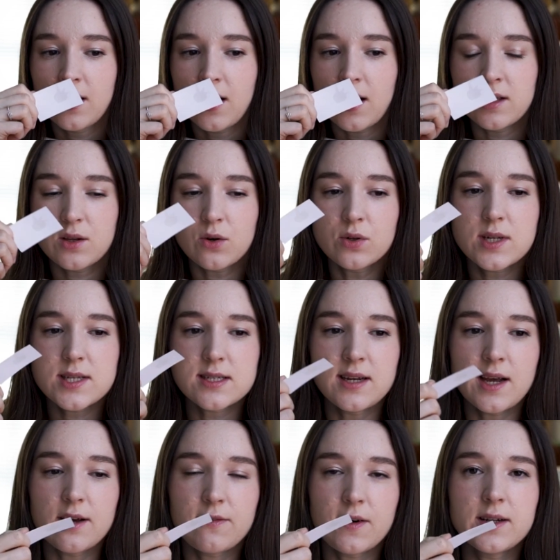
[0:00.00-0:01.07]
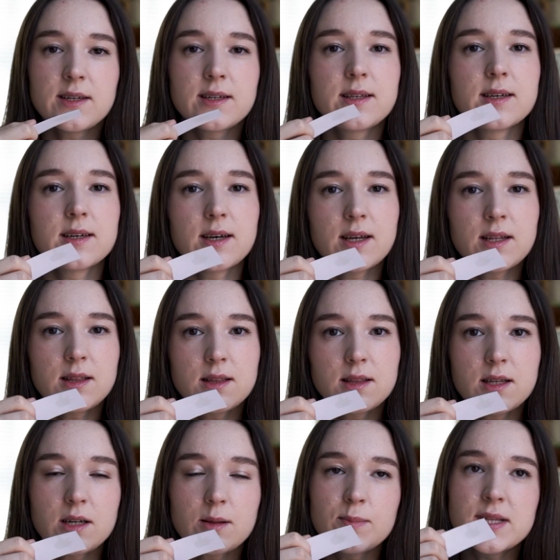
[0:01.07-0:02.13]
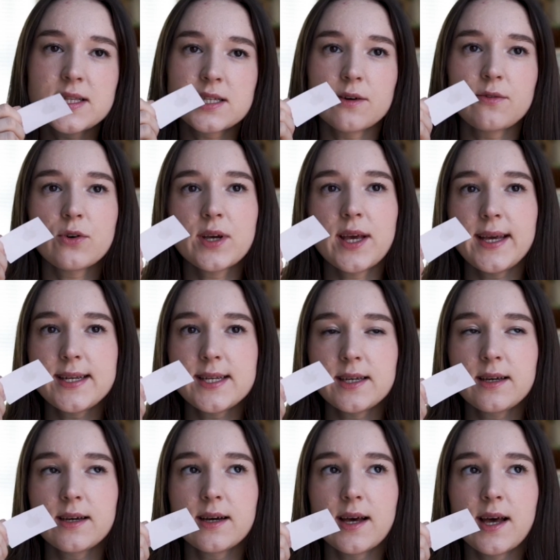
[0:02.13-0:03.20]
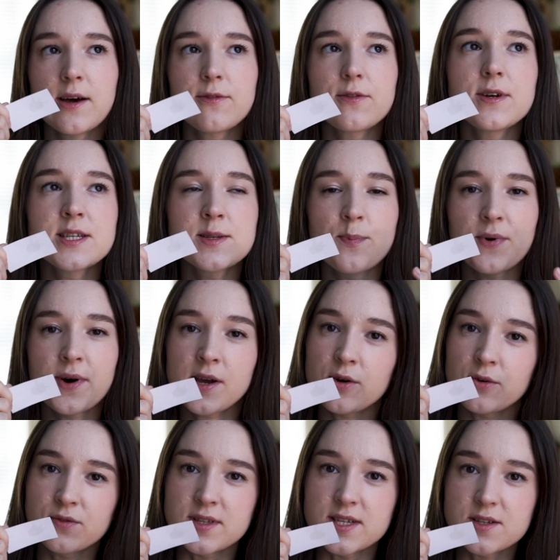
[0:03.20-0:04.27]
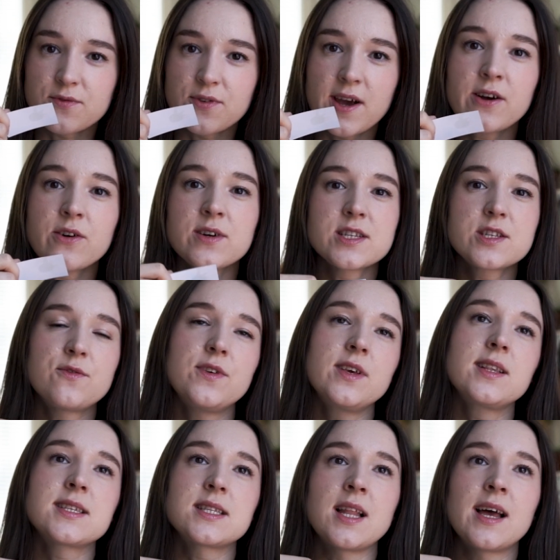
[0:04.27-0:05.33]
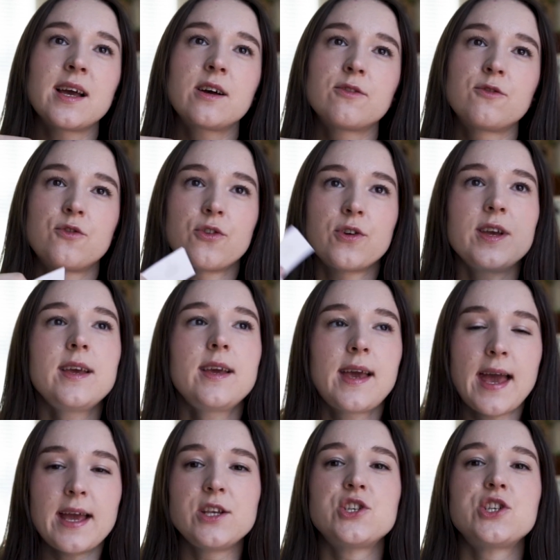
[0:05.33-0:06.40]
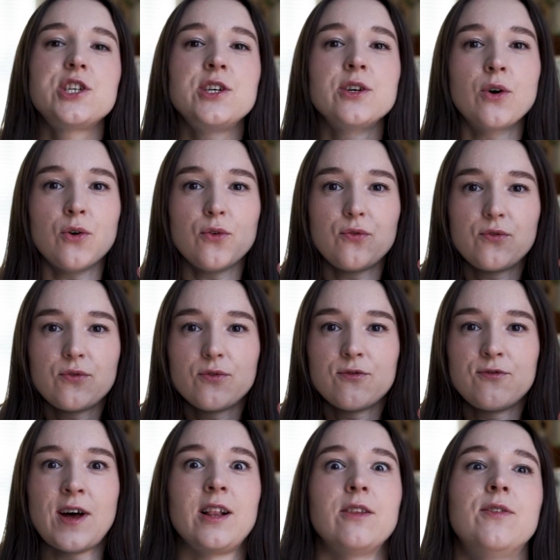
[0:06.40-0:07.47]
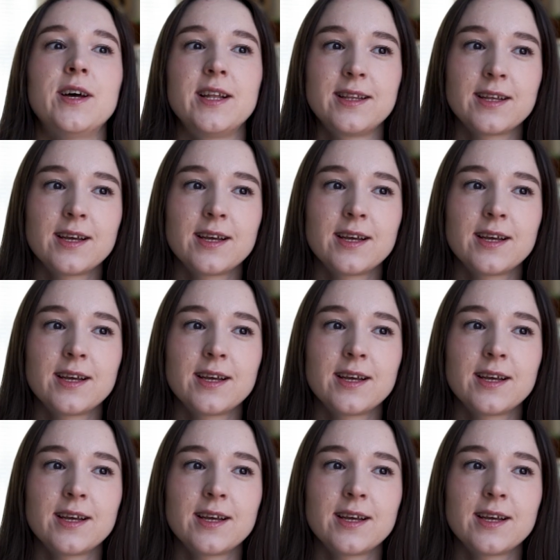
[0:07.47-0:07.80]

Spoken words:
And honestly, I find it a little bit suffocating. Every spray of this fragrance feels like 3 kg of velvet.